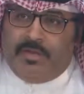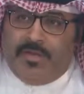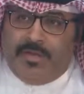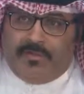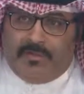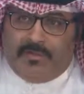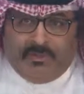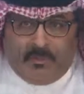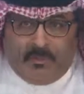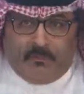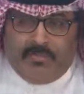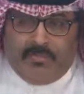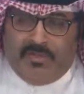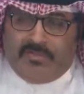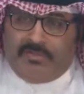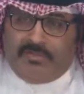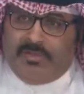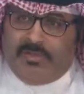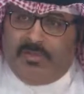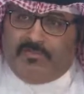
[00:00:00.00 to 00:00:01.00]
this is a
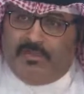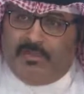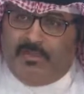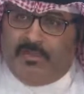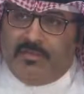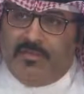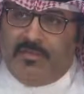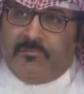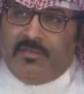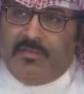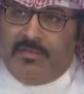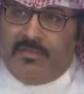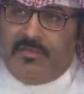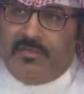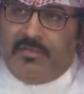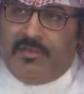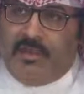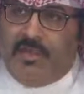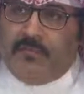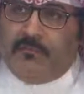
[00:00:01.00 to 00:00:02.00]
right,
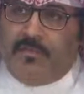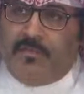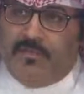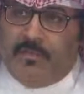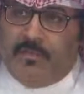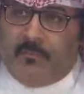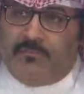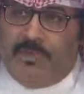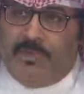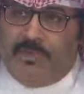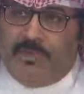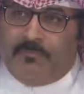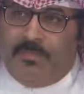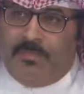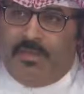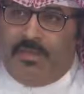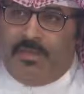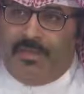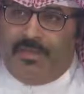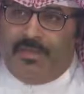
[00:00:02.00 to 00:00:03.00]
so
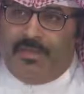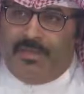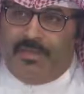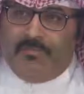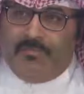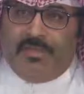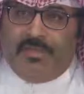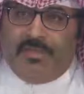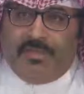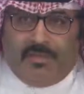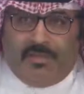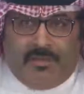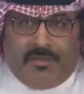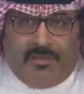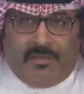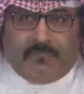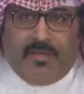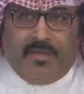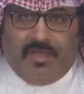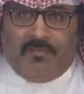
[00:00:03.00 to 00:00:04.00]
we
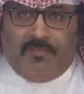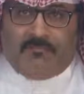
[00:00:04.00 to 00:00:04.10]
need to